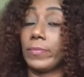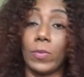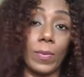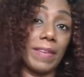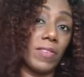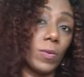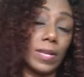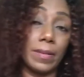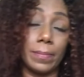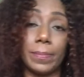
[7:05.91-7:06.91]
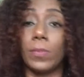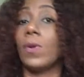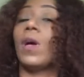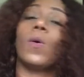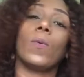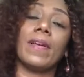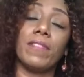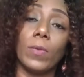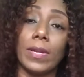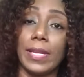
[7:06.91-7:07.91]
Whatever you wanna
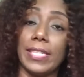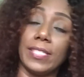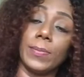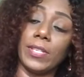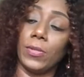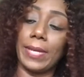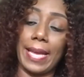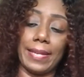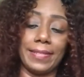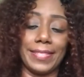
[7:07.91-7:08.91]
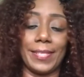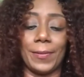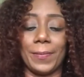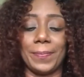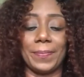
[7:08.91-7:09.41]
eat it with, you can. So